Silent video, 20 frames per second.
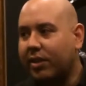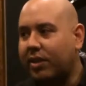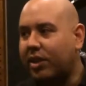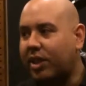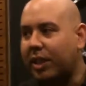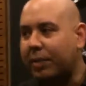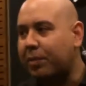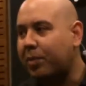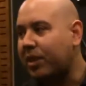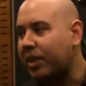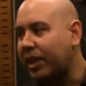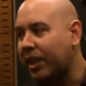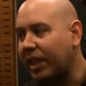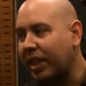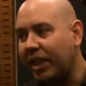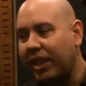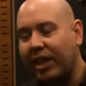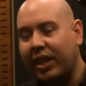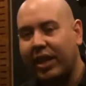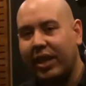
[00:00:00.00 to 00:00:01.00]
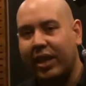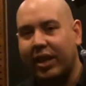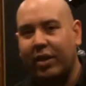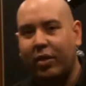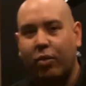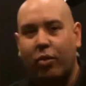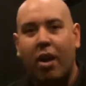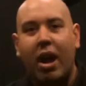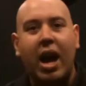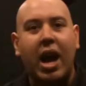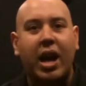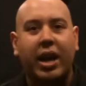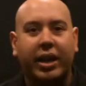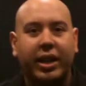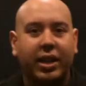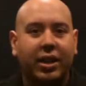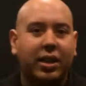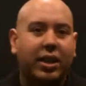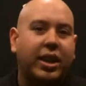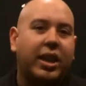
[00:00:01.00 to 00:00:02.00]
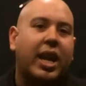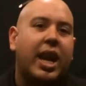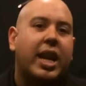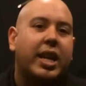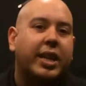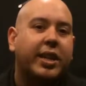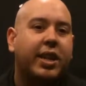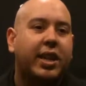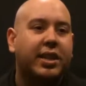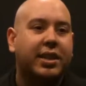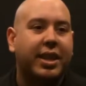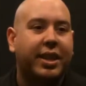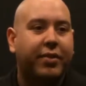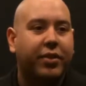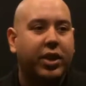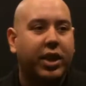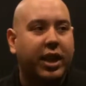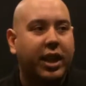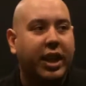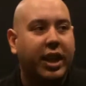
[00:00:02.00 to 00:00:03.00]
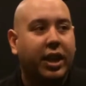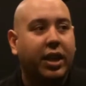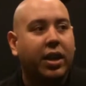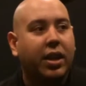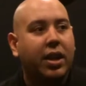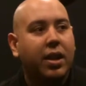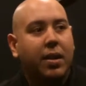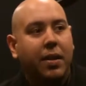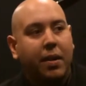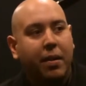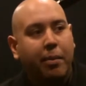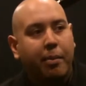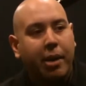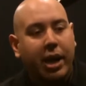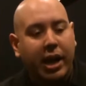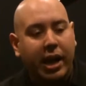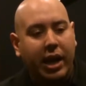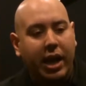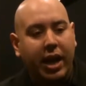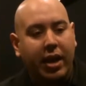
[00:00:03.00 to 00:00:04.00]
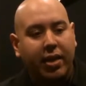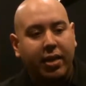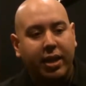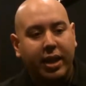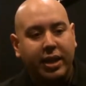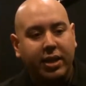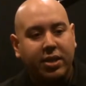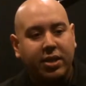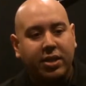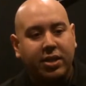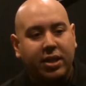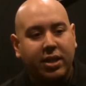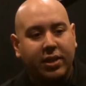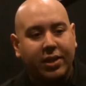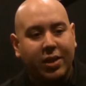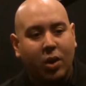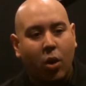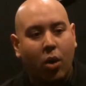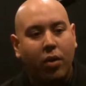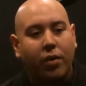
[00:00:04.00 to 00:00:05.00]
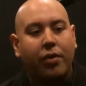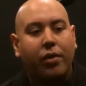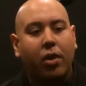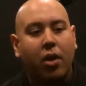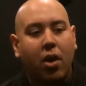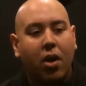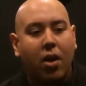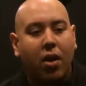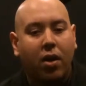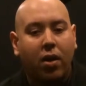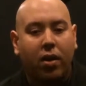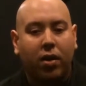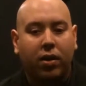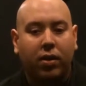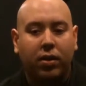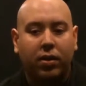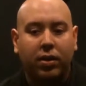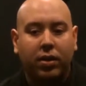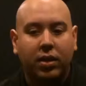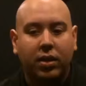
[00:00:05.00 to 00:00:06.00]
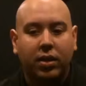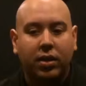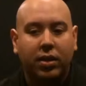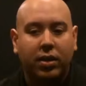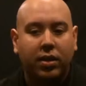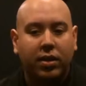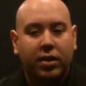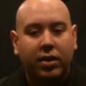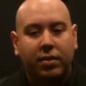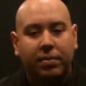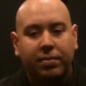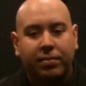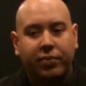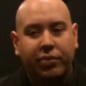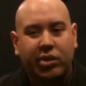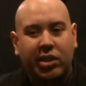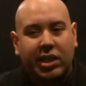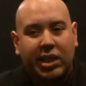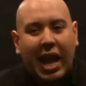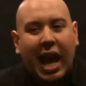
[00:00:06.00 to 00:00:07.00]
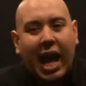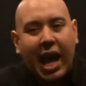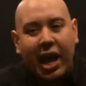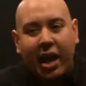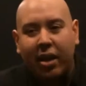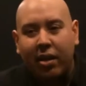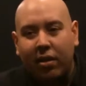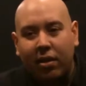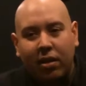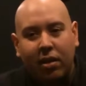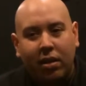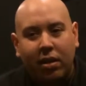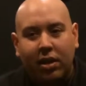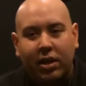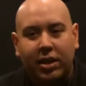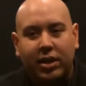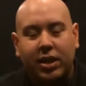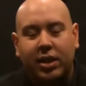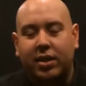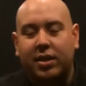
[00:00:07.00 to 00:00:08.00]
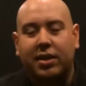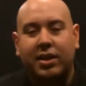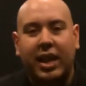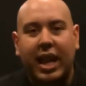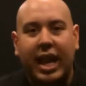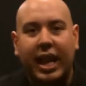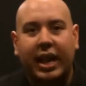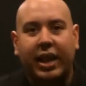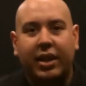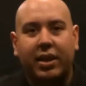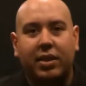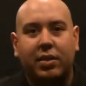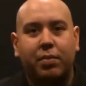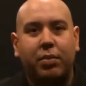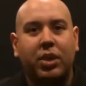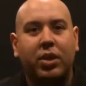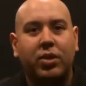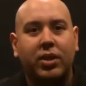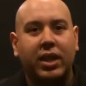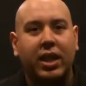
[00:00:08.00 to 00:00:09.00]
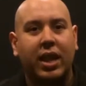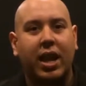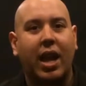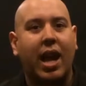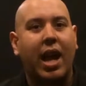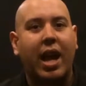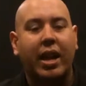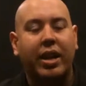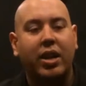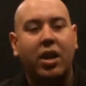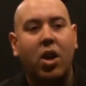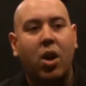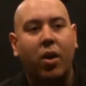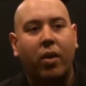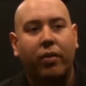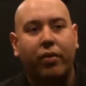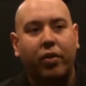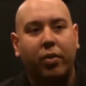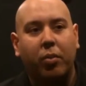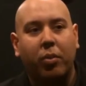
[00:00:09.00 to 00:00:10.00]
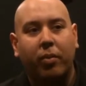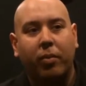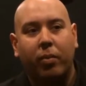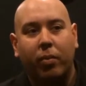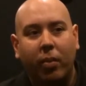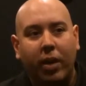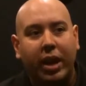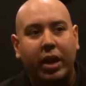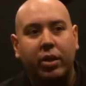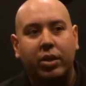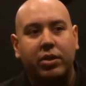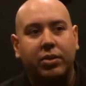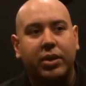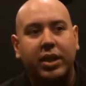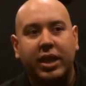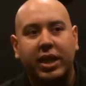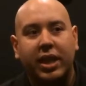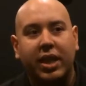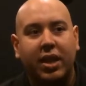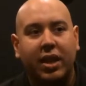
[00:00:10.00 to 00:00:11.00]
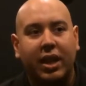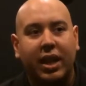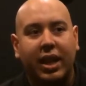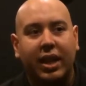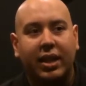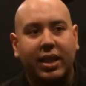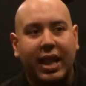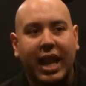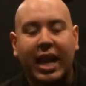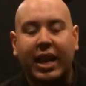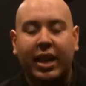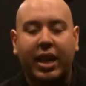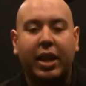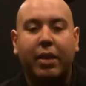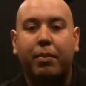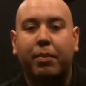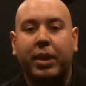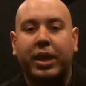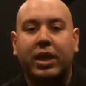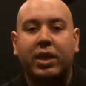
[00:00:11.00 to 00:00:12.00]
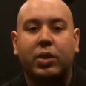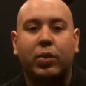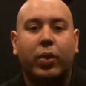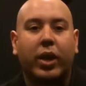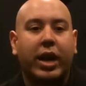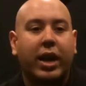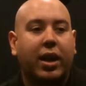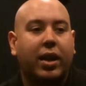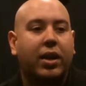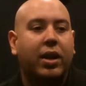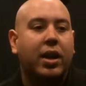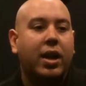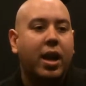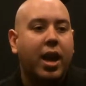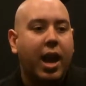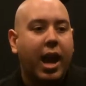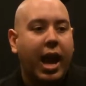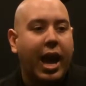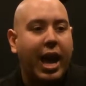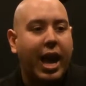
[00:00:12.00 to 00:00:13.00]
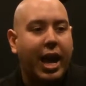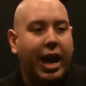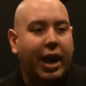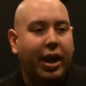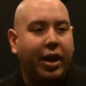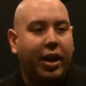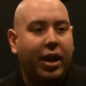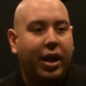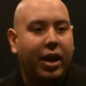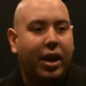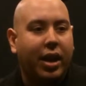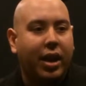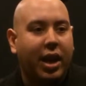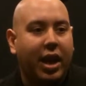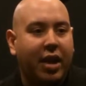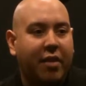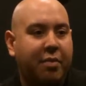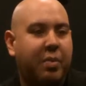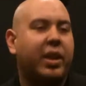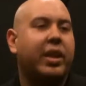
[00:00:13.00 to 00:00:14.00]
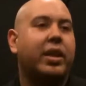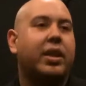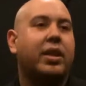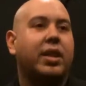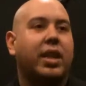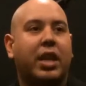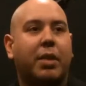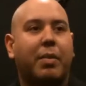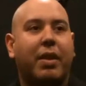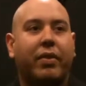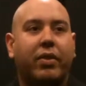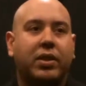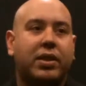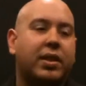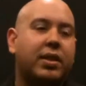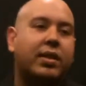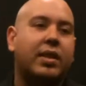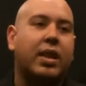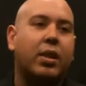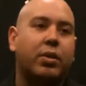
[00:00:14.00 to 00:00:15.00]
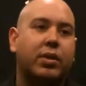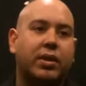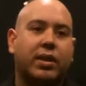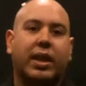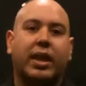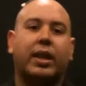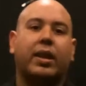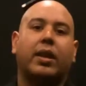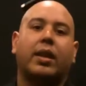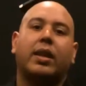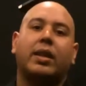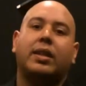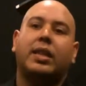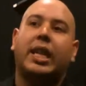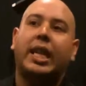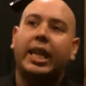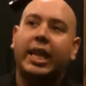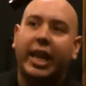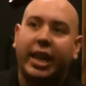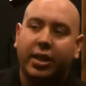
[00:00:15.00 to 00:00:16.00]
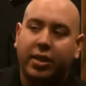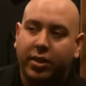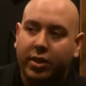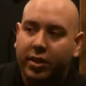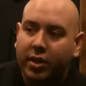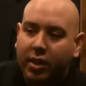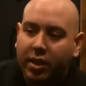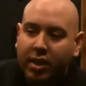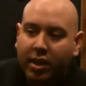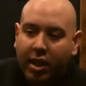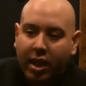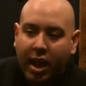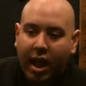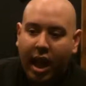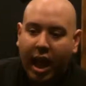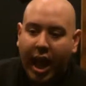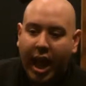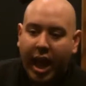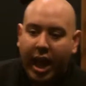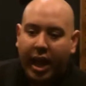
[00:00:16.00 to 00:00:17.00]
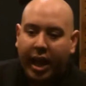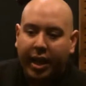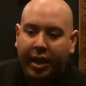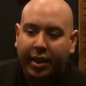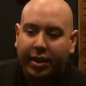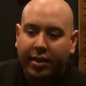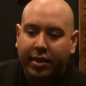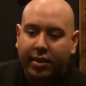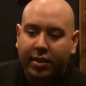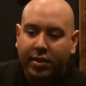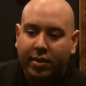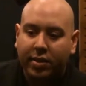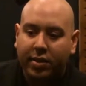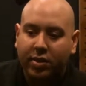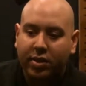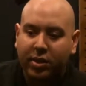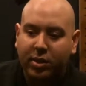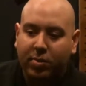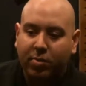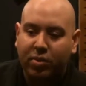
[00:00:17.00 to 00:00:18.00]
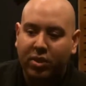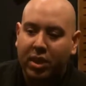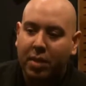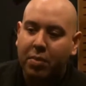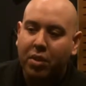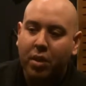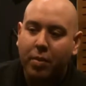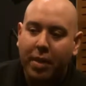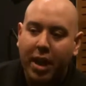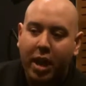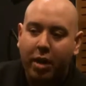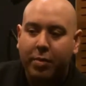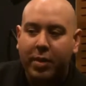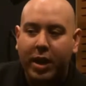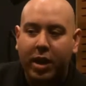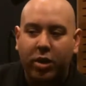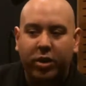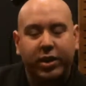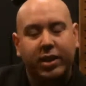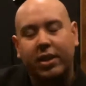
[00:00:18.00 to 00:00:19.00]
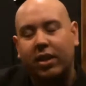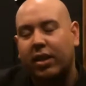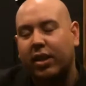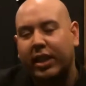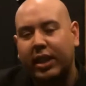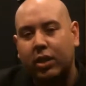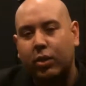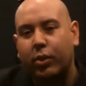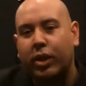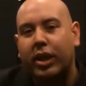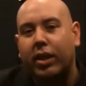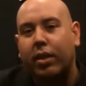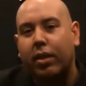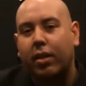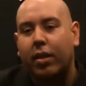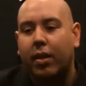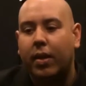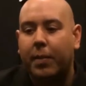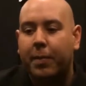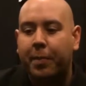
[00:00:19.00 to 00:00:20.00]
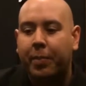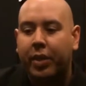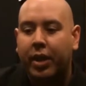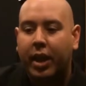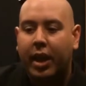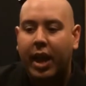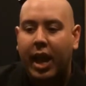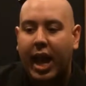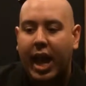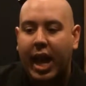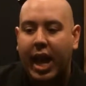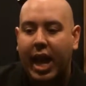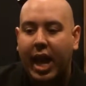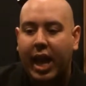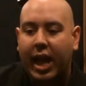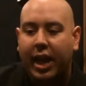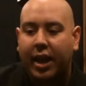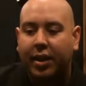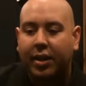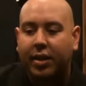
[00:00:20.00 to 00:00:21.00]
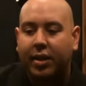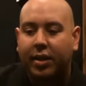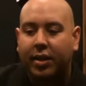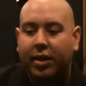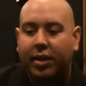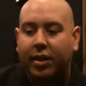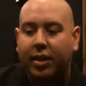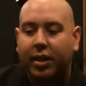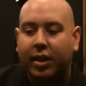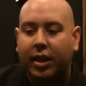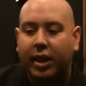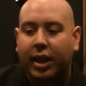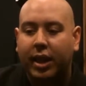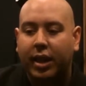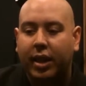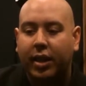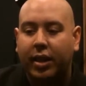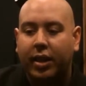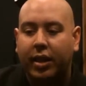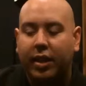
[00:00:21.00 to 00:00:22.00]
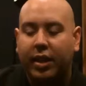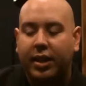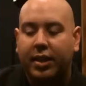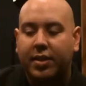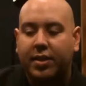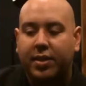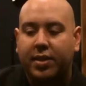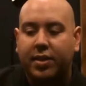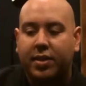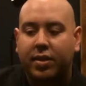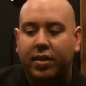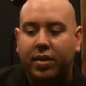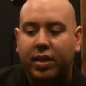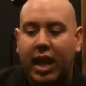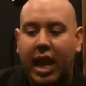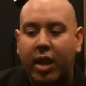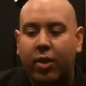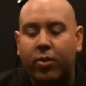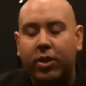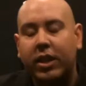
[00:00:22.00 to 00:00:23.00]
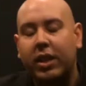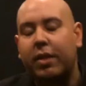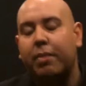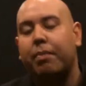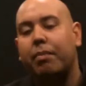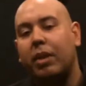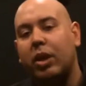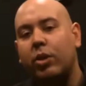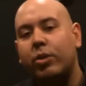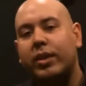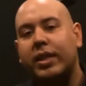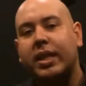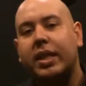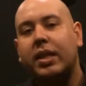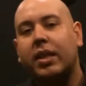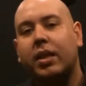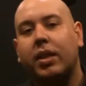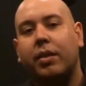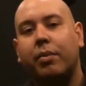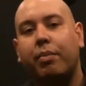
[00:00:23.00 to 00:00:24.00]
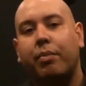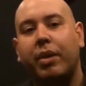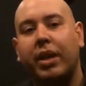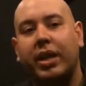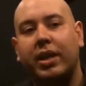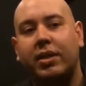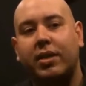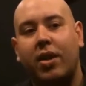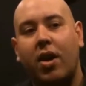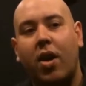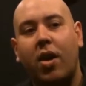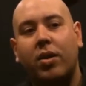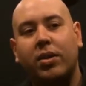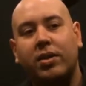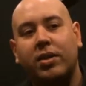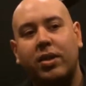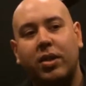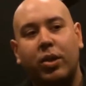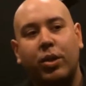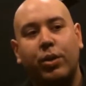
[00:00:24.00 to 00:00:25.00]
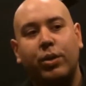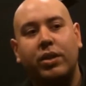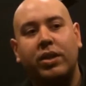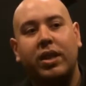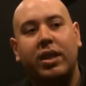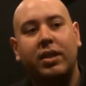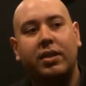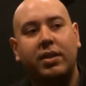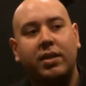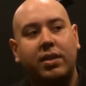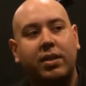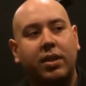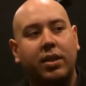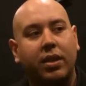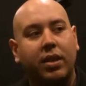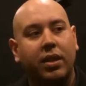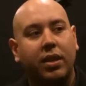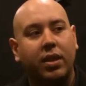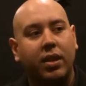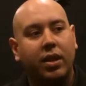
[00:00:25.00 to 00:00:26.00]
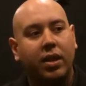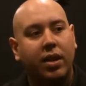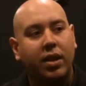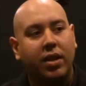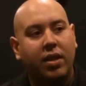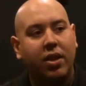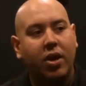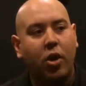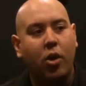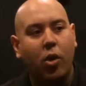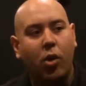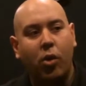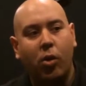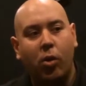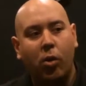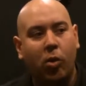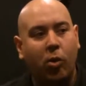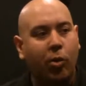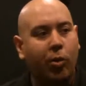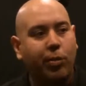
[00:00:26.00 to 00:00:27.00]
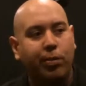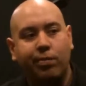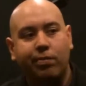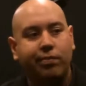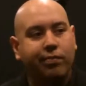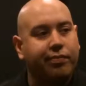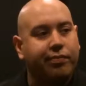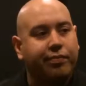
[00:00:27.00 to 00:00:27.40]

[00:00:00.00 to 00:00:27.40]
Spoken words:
gypsy and rock. He kind of does everything. But I think just his overall style and just like his music, I don't know, from when I was really young, that hit me as well. And I've been into him ever since I was like a teenager. And just something about him I always clicked with. And it's not only the music, but it's also just the whole.